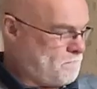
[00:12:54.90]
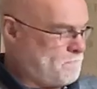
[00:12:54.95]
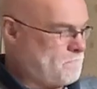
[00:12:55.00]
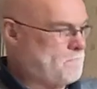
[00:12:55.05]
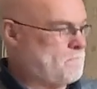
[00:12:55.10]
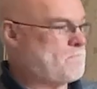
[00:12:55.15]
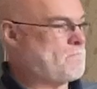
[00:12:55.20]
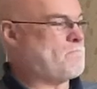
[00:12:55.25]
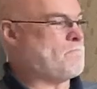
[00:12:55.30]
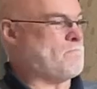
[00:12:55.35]

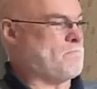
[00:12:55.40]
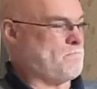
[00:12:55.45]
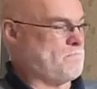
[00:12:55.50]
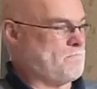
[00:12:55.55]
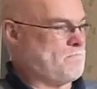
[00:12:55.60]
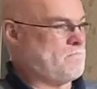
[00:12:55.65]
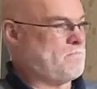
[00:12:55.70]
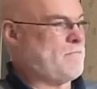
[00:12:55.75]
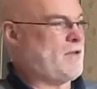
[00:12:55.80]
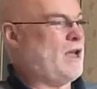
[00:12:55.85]
Mm-hmm. Mm-hmm.
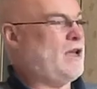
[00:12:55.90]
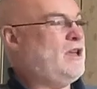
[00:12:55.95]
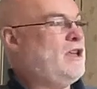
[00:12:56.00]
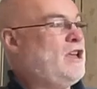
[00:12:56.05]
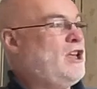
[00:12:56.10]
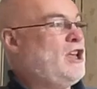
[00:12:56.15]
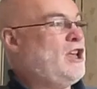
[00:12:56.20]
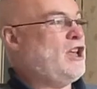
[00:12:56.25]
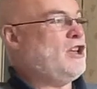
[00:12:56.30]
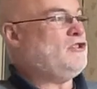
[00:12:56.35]

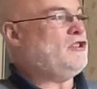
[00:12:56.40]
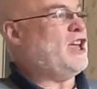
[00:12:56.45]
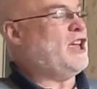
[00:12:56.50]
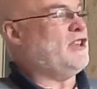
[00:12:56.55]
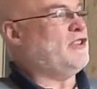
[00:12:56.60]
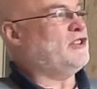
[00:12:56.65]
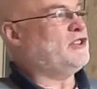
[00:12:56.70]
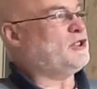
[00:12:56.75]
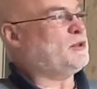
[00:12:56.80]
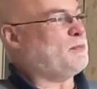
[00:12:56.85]
Yeah,
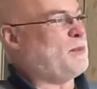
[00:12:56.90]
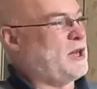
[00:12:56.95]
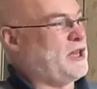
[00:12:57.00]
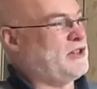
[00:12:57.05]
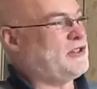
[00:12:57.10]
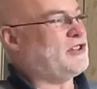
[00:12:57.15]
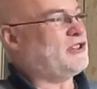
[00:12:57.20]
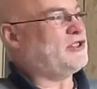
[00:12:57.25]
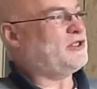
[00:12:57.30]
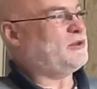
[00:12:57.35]
the
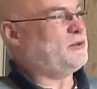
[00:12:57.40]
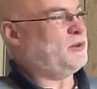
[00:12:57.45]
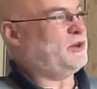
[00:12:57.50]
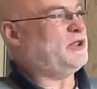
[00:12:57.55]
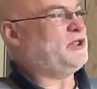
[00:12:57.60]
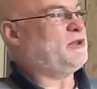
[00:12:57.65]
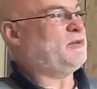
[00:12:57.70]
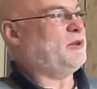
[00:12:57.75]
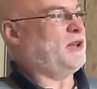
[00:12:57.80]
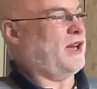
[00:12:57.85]
spaces in
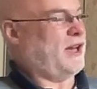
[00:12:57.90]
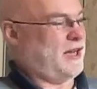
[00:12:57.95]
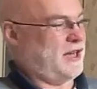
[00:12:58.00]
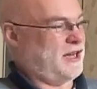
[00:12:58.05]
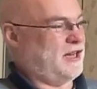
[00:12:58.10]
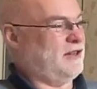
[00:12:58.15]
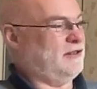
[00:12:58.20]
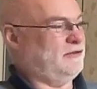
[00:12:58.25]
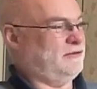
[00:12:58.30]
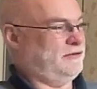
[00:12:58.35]
which we
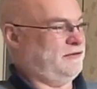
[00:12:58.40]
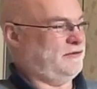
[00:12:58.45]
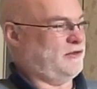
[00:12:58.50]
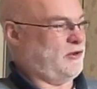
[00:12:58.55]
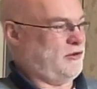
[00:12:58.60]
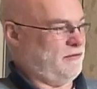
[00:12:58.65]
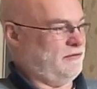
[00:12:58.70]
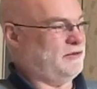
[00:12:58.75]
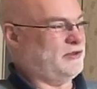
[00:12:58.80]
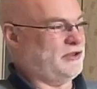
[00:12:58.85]
have
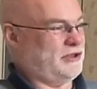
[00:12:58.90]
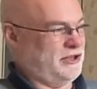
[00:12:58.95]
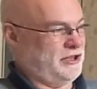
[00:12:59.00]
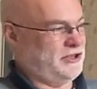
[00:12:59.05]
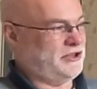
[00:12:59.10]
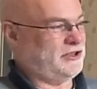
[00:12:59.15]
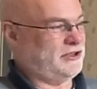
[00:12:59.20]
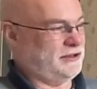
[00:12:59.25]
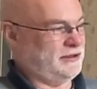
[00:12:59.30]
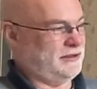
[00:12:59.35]

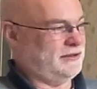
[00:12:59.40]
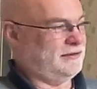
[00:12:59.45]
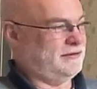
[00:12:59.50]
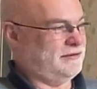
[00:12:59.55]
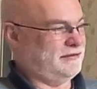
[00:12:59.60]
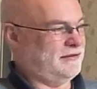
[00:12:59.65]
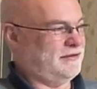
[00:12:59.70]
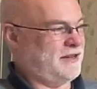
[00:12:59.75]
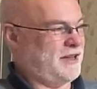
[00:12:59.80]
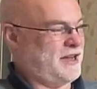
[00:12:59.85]
conversation
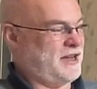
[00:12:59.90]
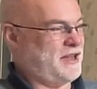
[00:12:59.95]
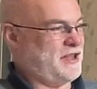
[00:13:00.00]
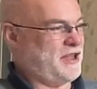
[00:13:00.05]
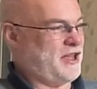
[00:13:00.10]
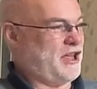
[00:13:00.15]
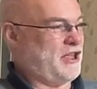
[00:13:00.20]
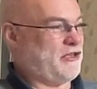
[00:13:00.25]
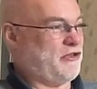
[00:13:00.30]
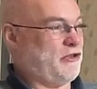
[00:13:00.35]

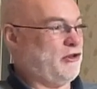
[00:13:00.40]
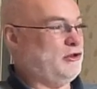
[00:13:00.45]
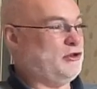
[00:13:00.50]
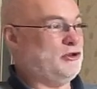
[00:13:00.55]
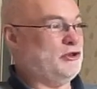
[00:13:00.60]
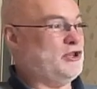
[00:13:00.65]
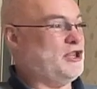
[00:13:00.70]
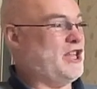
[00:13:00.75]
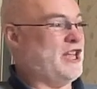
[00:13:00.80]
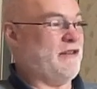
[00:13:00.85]

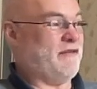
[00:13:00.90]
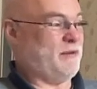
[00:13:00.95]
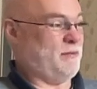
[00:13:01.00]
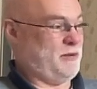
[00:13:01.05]
should never